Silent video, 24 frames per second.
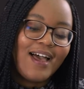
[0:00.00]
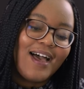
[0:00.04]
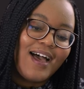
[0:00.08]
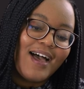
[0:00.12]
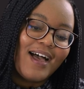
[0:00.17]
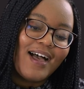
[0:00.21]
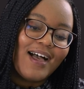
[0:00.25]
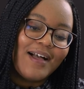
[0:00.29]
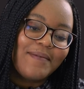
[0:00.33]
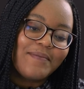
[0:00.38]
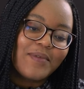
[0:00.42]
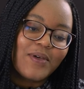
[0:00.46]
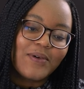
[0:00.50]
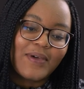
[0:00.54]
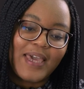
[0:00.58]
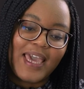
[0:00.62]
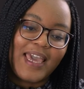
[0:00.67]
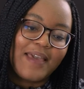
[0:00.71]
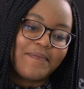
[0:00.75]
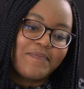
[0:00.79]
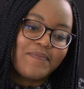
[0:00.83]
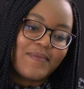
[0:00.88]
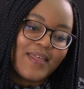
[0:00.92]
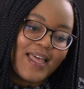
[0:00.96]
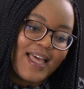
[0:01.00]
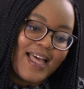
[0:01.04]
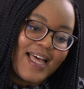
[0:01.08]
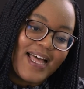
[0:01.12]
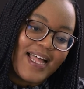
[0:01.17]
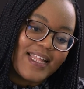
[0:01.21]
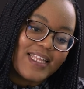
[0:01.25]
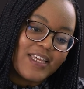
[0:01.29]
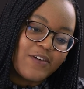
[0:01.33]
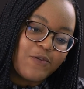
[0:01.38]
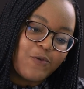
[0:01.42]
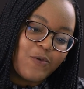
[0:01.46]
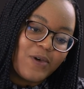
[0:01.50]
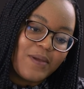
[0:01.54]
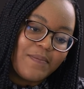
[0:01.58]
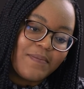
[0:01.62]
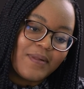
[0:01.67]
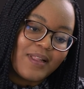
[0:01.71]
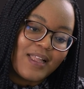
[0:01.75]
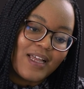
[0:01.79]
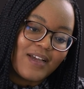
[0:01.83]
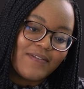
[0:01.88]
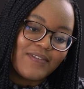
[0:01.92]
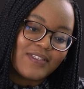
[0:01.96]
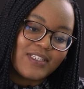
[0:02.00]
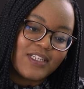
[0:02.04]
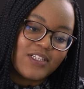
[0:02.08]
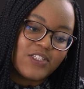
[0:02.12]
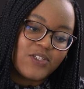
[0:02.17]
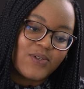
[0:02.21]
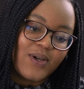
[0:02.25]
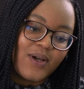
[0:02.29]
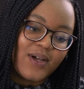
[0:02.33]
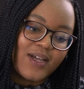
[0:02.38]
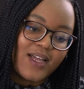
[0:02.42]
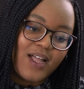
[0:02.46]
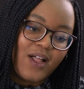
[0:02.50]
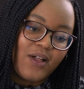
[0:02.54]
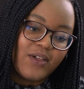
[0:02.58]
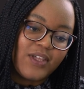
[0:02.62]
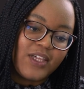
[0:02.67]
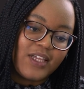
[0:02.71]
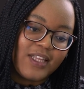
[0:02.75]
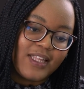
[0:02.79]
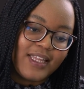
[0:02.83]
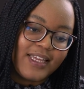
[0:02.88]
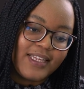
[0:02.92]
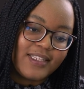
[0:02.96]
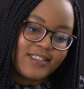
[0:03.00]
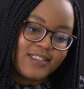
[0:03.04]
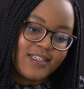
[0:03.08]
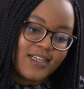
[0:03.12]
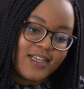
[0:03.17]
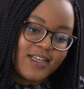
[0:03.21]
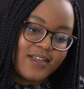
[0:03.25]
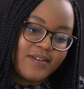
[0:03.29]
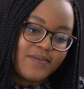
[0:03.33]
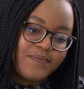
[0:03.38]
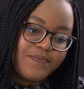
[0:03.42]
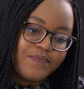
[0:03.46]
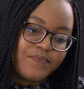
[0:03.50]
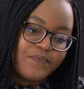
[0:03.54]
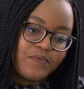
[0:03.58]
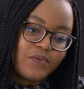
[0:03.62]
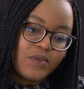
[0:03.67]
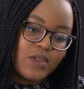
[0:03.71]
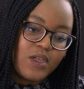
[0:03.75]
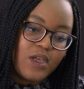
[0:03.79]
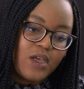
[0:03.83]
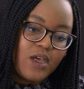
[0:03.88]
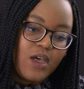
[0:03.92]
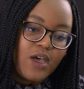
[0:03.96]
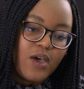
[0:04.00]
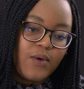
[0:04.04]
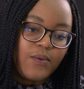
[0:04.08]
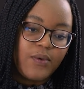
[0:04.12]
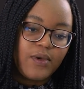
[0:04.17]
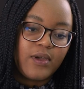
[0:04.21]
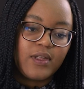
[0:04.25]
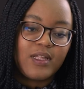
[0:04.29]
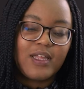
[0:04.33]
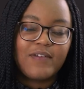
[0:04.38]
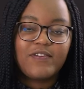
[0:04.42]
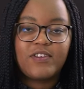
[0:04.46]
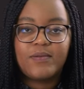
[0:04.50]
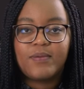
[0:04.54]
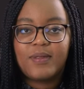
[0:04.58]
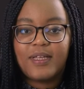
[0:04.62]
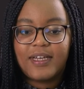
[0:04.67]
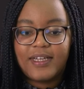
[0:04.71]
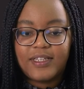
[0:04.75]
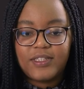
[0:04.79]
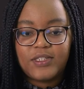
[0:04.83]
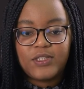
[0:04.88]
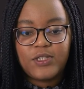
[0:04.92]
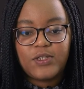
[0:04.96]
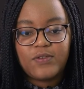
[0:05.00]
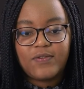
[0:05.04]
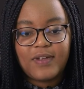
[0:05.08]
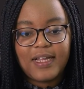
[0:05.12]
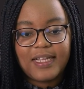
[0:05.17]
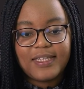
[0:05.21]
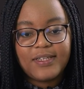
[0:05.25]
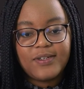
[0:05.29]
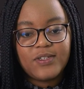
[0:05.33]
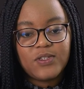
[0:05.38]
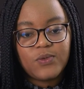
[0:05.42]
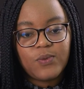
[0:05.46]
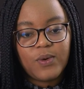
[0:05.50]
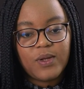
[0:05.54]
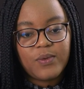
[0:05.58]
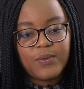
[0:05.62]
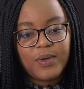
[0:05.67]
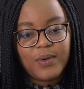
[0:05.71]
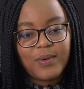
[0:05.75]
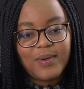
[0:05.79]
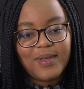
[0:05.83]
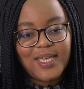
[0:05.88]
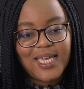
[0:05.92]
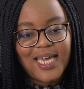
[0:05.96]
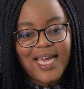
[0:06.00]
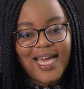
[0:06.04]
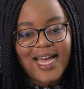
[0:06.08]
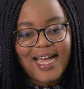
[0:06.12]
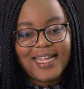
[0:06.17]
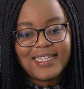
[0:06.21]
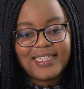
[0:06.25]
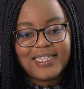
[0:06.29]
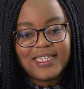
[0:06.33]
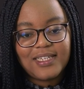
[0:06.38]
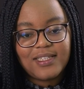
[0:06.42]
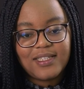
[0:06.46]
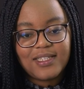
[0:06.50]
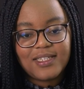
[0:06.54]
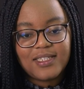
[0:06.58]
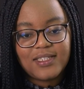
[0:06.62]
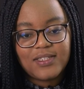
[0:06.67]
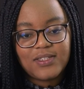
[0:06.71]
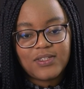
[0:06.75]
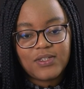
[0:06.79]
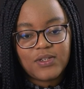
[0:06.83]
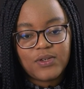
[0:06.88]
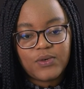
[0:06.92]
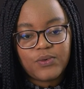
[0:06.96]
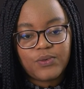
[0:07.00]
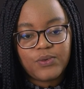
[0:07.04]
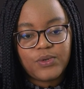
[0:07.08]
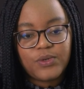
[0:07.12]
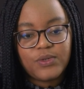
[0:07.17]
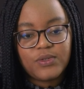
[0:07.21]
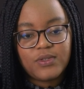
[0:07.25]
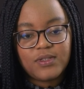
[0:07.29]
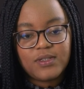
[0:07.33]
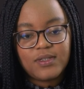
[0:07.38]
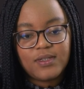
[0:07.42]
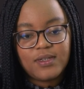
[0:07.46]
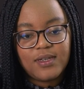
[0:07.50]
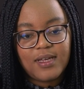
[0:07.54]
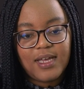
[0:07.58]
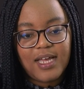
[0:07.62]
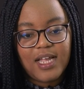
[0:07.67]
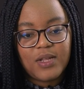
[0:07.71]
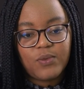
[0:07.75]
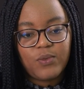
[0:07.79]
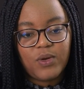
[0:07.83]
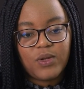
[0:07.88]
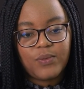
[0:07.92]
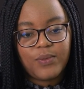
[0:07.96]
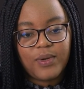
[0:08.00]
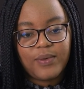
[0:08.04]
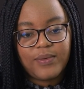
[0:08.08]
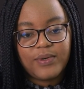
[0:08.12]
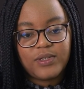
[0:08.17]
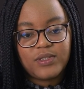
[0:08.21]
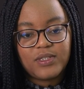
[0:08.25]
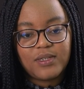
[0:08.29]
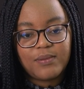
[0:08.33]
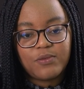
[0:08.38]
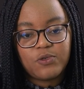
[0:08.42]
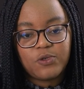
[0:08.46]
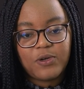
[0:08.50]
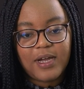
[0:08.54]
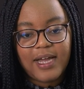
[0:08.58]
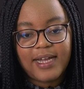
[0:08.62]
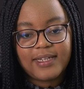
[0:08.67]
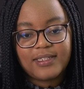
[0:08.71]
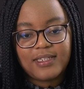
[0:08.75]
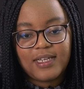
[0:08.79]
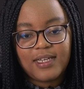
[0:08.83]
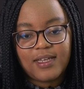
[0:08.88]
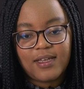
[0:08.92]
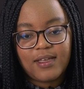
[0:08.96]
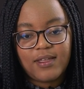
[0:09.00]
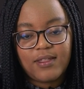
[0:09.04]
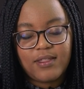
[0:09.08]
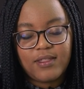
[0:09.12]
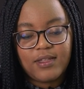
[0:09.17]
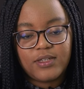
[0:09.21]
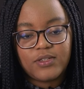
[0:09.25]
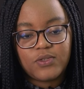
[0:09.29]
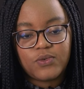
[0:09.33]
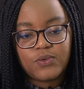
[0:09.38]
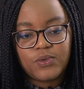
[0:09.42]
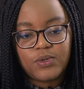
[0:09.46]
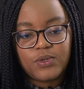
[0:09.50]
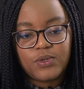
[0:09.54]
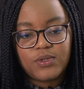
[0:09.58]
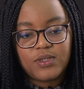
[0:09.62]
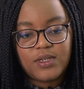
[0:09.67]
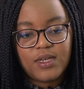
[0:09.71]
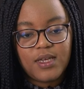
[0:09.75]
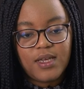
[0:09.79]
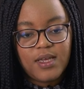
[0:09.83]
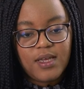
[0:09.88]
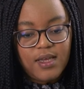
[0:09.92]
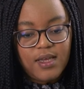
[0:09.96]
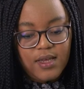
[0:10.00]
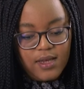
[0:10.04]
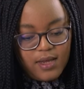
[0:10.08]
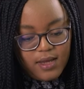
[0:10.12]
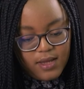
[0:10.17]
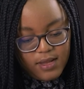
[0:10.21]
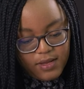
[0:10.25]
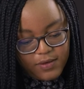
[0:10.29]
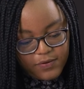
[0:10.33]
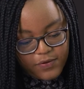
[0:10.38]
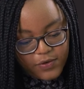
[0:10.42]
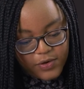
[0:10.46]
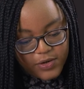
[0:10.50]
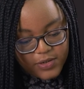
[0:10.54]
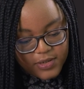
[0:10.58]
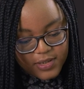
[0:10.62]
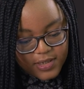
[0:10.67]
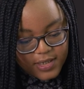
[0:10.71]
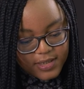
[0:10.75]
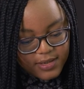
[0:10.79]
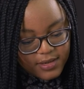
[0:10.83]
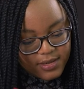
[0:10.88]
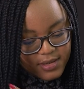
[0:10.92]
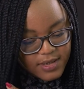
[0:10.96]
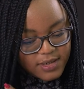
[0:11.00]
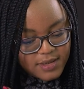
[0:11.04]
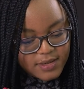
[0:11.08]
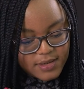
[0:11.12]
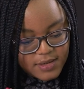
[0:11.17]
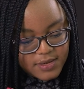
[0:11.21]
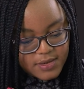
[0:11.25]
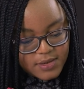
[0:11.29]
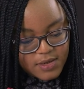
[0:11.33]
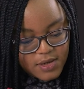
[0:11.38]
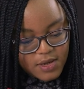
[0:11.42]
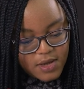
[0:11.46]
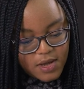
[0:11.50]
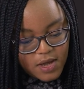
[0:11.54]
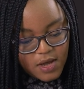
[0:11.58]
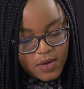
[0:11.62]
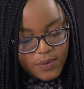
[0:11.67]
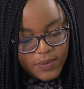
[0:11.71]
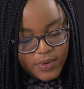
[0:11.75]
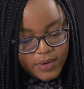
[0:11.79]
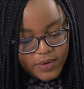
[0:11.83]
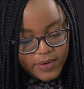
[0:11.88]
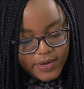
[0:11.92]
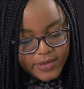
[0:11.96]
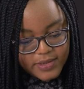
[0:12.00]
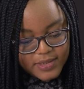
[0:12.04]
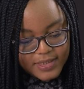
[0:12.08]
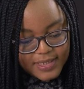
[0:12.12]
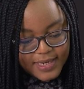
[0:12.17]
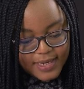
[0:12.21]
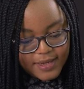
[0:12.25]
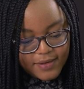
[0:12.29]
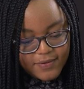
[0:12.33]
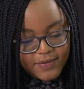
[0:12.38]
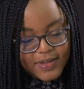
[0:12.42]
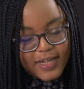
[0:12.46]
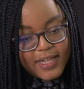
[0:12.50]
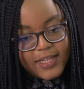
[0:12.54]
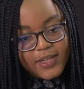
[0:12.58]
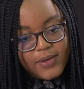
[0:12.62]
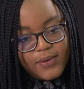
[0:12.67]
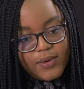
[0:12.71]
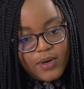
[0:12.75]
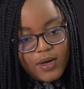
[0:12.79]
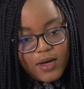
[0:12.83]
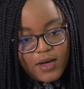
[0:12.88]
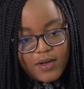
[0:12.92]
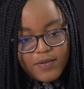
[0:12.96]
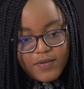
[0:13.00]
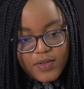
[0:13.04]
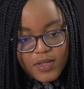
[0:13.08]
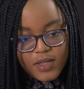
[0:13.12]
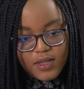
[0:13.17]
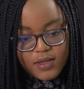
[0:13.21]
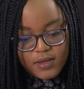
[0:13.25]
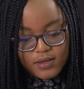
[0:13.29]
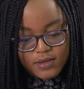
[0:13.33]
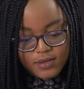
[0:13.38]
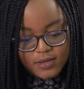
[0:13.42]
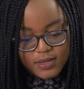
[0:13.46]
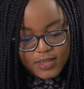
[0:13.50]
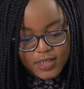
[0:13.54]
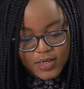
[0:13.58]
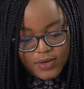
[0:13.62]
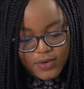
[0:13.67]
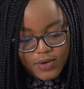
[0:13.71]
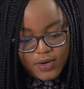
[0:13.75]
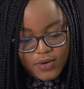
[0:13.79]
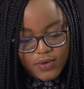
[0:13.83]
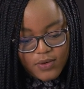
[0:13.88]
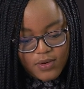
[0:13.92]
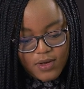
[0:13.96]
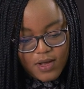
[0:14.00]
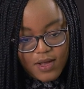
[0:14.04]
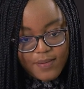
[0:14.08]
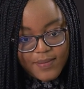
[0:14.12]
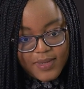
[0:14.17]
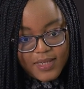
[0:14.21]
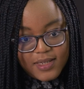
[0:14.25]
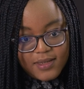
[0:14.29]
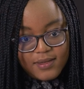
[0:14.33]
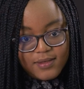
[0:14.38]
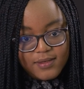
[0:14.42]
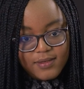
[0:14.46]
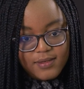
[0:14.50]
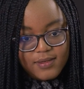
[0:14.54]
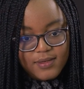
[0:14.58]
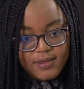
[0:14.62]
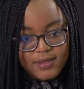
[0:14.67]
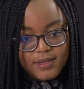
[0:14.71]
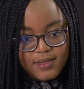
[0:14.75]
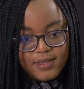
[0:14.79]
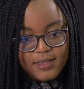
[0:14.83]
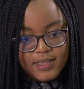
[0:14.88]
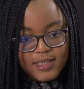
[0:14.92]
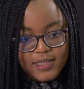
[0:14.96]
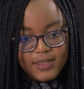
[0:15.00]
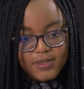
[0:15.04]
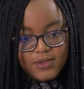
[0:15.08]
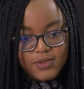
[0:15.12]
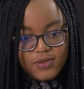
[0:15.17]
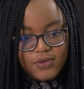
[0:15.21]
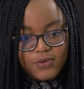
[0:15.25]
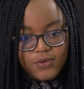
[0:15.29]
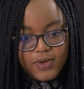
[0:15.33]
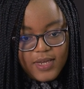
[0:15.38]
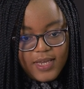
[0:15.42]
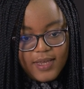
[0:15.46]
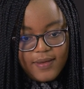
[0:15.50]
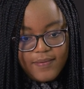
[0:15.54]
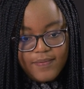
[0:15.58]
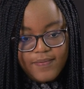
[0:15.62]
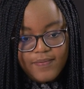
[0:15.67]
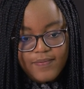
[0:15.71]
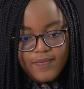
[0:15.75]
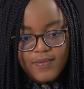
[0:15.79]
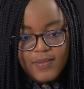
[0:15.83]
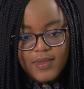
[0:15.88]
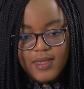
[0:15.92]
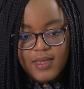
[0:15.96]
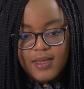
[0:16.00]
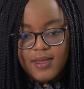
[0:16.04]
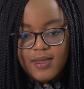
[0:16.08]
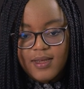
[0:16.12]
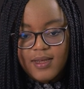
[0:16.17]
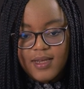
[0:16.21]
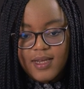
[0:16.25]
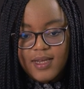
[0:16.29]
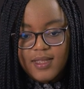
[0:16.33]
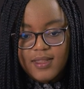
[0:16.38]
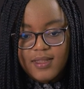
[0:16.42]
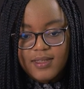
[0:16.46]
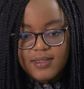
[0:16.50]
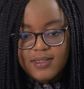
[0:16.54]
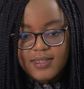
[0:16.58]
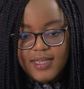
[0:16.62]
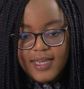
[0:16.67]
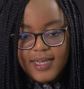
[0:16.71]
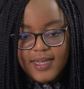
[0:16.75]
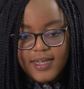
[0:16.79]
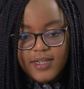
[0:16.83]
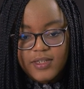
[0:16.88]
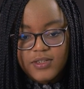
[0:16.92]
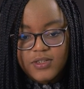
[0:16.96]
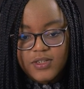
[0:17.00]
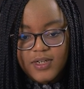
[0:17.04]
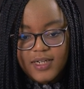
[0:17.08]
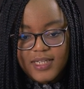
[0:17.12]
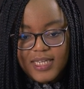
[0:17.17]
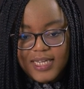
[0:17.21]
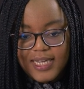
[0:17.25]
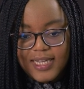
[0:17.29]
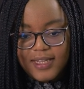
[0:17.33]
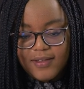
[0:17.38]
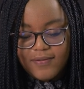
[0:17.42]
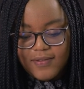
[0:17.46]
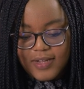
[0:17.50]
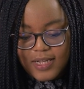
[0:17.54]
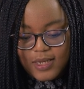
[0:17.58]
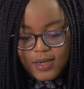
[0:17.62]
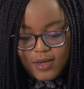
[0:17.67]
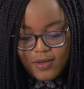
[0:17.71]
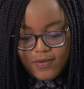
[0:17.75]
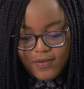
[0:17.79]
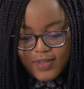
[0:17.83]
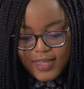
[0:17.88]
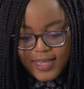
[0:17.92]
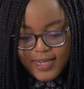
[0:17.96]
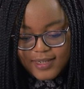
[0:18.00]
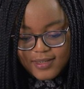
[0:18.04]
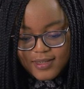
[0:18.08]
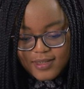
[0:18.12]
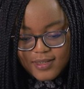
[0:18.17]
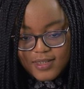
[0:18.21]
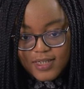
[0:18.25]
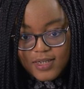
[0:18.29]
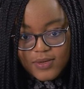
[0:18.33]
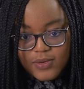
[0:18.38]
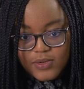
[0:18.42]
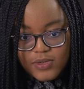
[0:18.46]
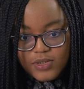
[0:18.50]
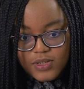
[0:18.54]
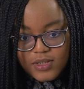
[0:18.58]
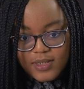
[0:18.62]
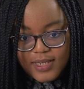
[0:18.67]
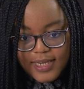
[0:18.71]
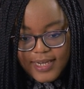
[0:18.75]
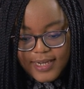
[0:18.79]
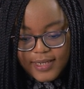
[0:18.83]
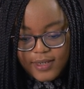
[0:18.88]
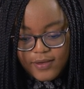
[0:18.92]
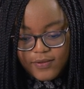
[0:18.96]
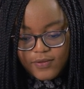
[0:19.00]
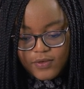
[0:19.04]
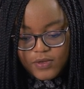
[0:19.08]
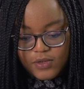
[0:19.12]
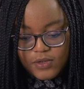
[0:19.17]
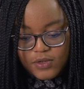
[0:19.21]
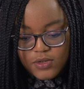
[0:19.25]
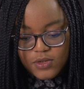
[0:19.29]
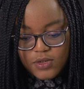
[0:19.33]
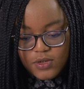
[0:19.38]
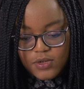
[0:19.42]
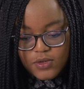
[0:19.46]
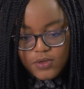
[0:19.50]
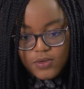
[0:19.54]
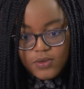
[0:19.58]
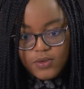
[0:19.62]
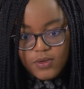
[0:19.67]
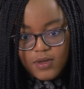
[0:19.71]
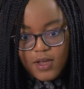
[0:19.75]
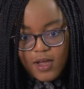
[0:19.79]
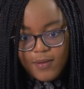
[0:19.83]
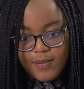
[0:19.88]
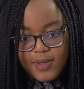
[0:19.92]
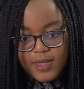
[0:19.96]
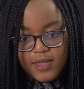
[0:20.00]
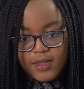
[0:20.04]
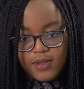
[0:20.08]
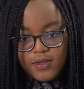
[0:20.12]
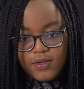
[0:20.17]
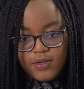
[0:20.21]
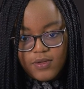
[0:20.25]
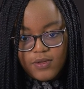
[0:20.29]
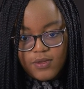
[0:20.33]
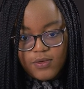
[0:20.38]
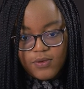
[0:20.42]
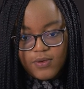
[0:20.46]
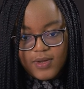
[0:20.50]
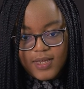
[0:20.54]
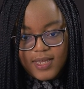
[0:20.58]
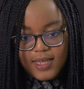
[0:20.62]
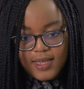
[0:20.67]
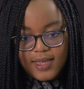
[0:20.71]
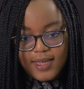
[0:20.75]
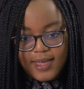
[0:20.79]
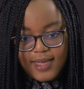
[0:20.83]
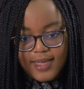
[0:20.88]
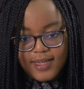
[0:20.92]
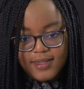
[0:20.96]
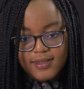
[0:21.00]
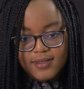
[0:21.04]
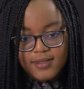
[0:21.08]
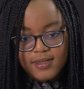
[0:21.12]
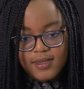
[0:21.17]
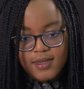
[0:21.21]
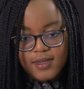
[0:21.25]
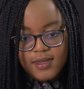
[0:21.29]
Okay, and if we plug this into our calculator, we're going to have to plug in 2 values, one where we're adding this root and one where we're subtracting this root. In the first instance, we're going to get a value of 0,63. In the second, you're going to get a value of x is equal to negative 2,38.